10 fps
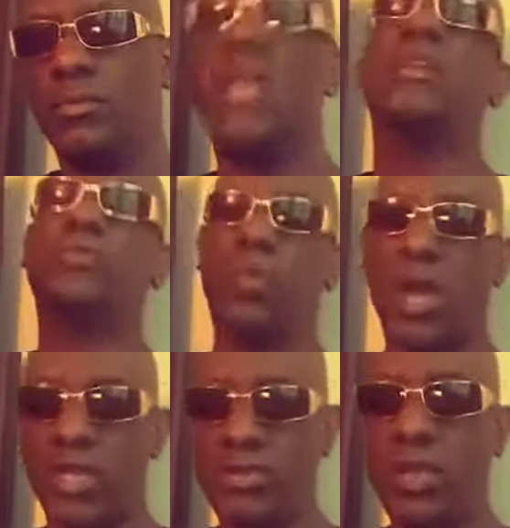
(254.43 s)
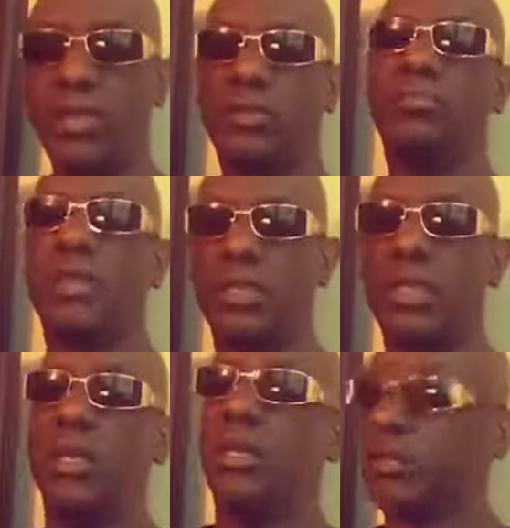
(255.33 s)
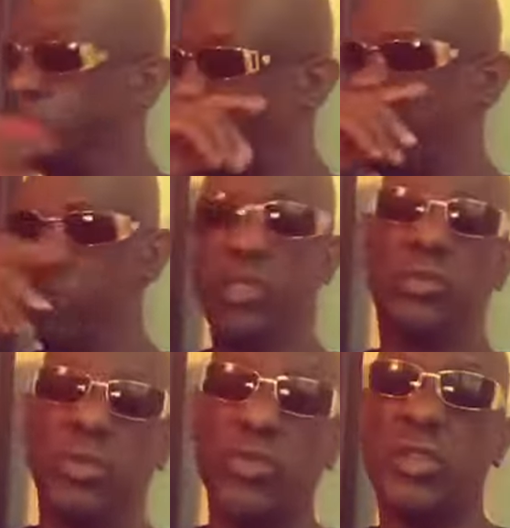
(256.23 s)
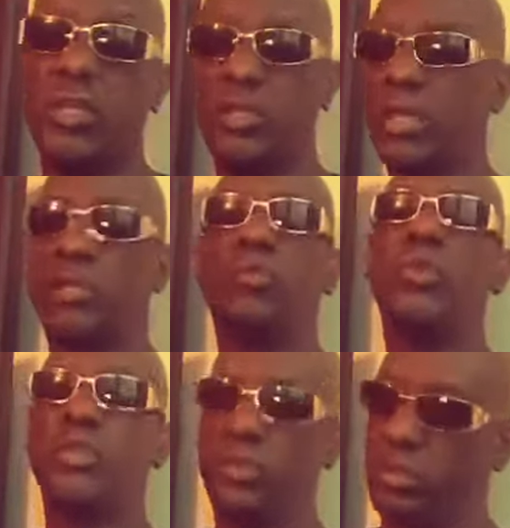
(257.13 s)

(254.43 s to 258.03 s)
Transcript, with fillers: That's why you have to be, see, when you get, that's when